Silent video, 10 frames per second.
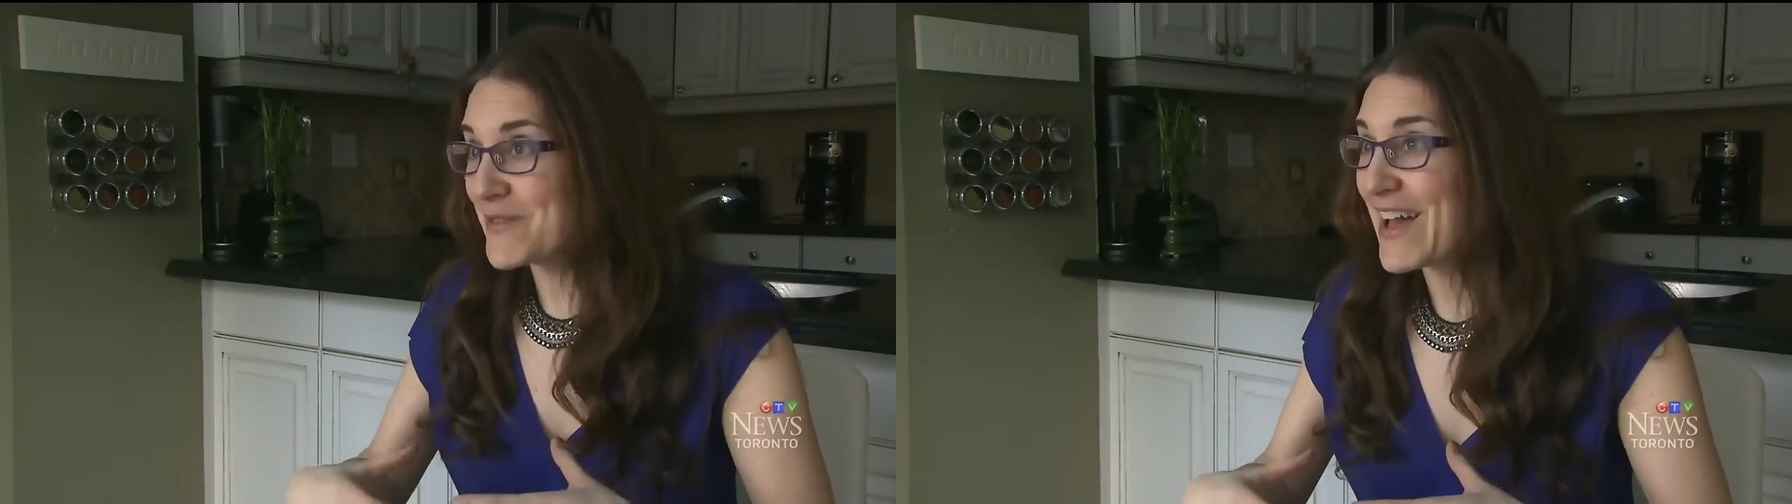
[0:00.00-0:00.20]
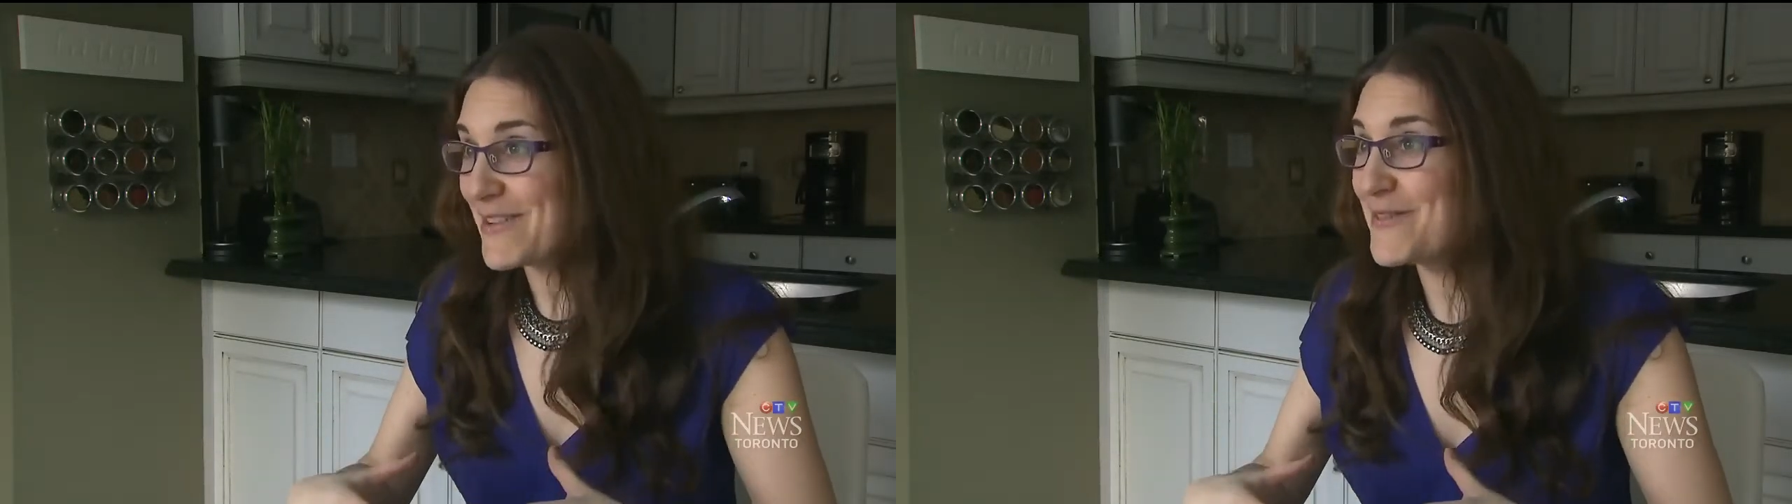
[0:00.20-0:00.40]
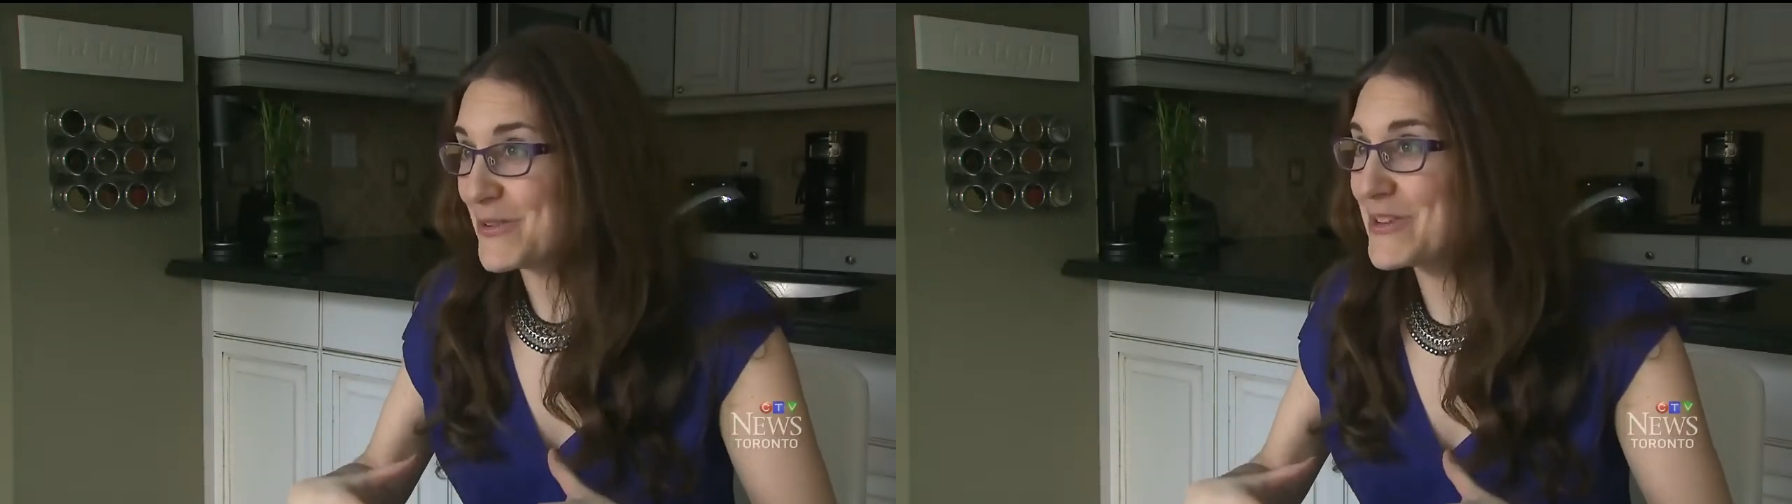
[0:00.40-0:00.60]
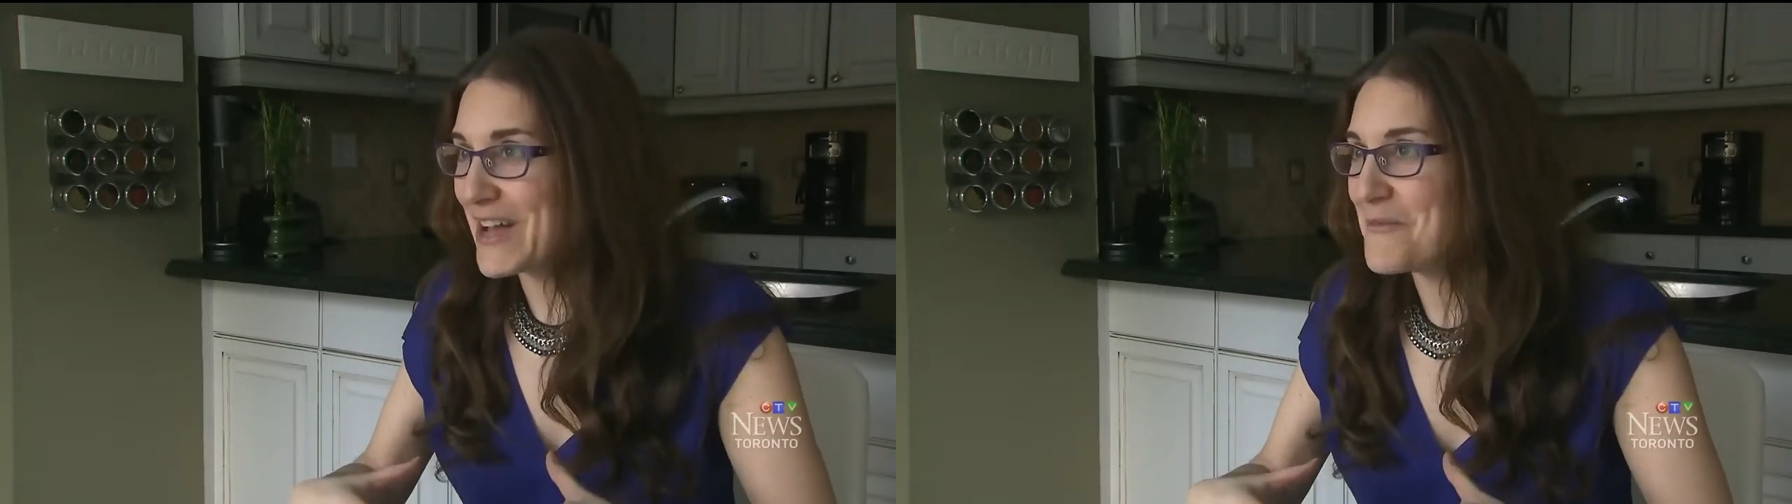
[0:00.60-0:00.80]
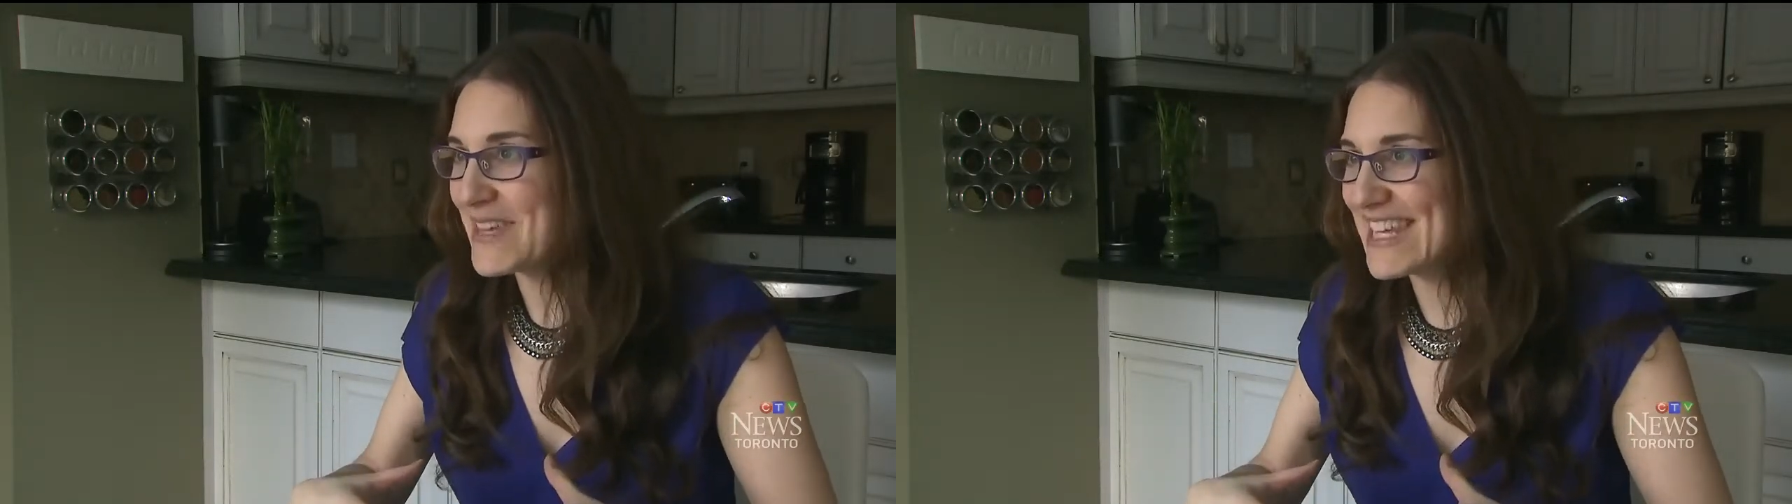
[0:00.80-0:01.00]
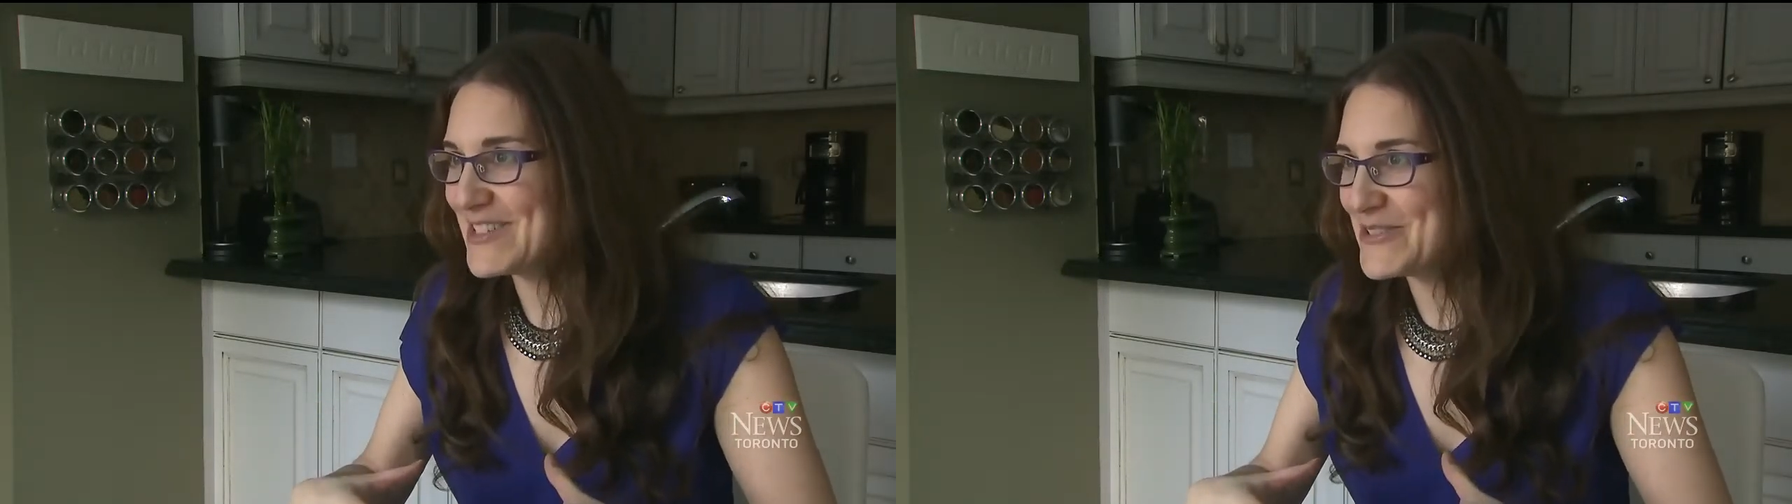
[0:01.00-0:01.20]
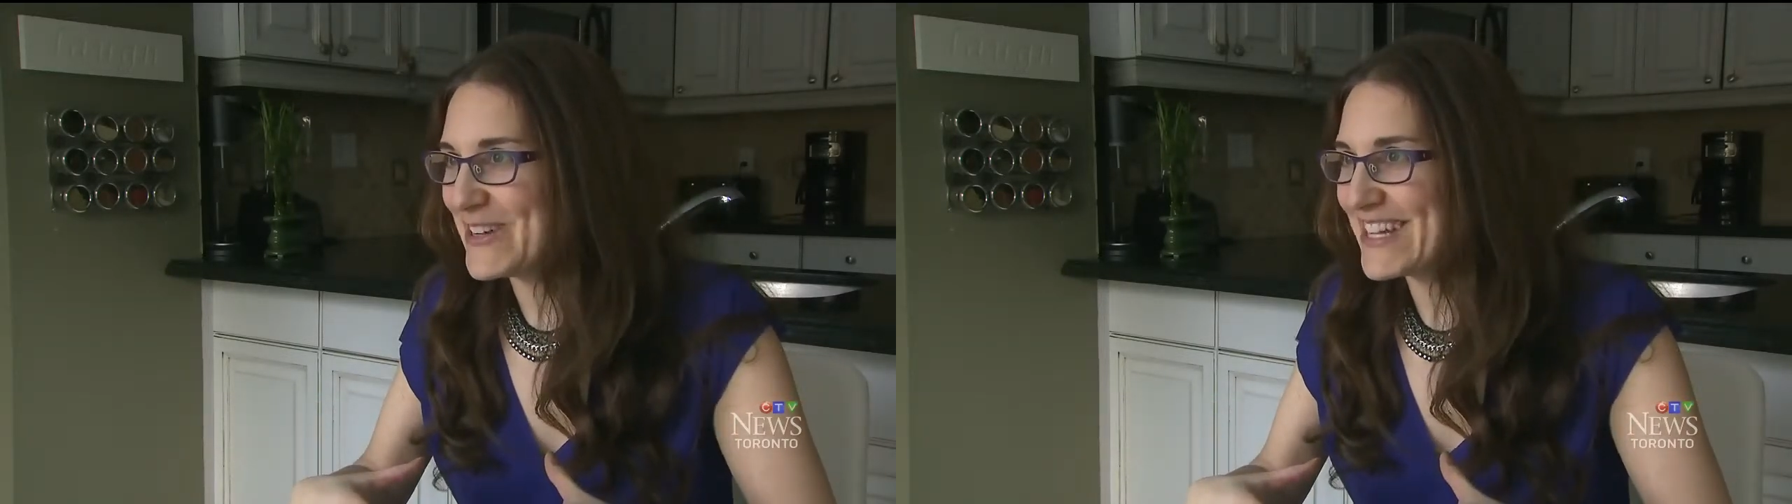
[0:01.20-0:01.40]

we've had food coming into